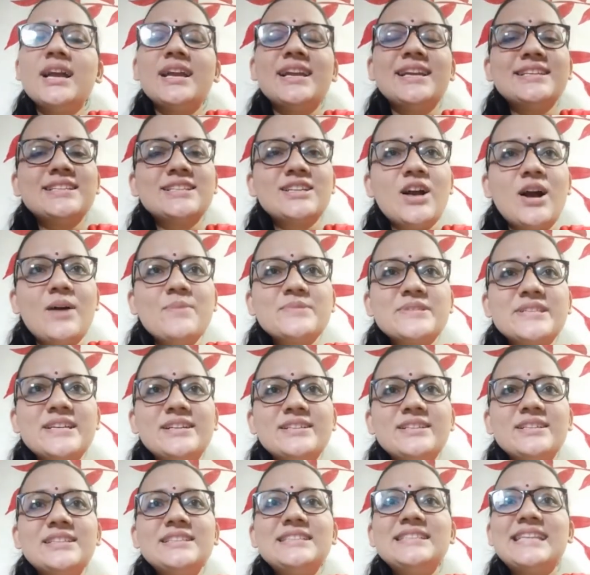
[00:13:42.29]
It comes
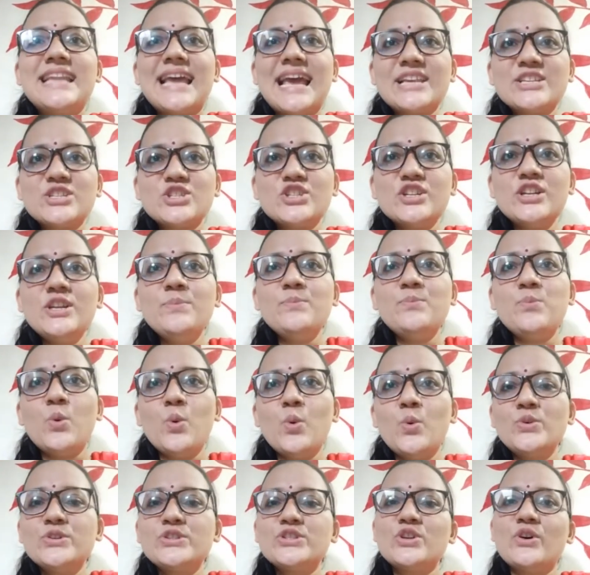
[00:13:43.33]
under National
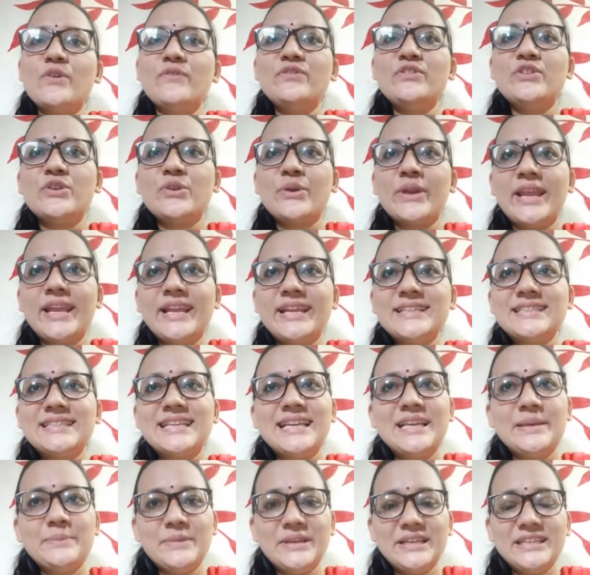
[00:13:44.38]
Boards of Trade
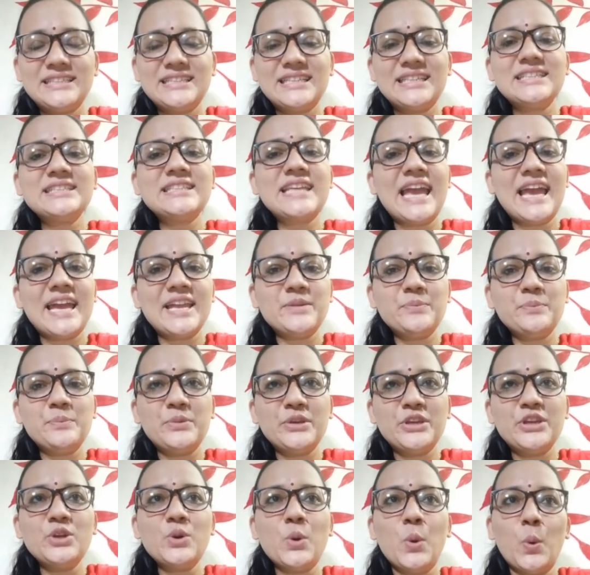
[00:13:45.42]
Limited,
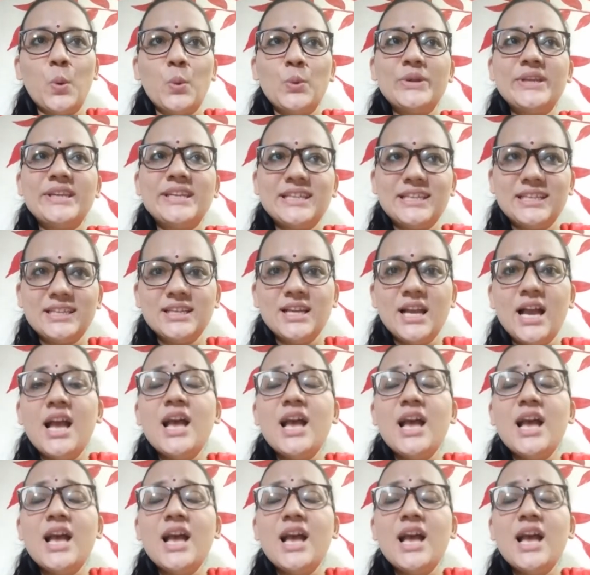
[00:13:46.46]
NBOT.